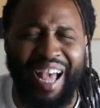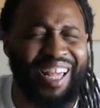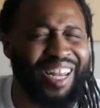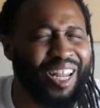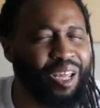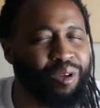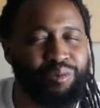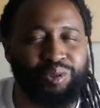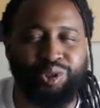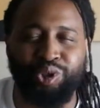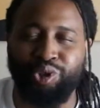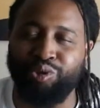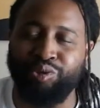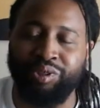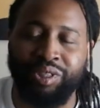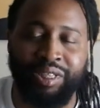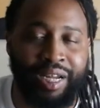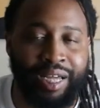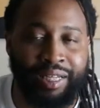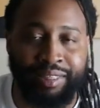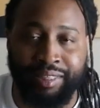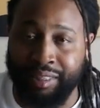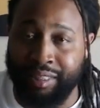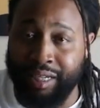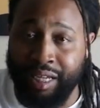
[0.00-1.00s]
They was using
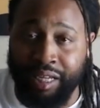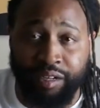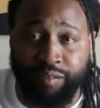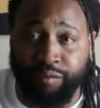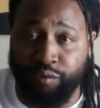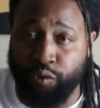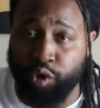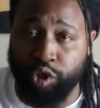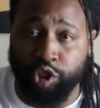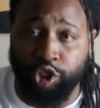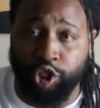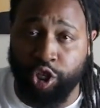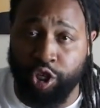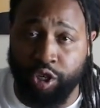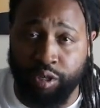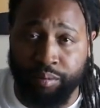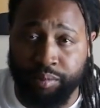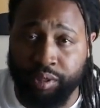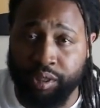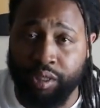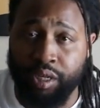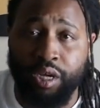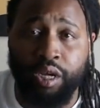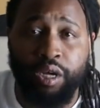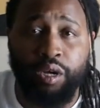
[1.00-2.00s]
1994
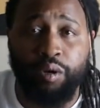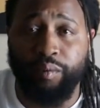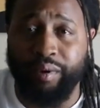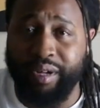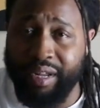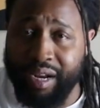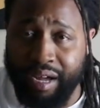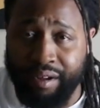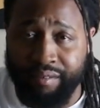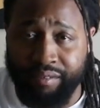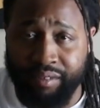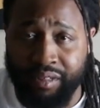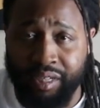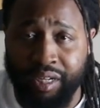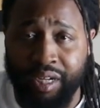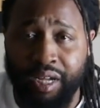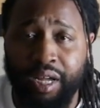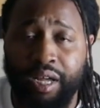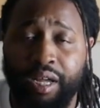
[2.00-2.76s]
terms. Whatever.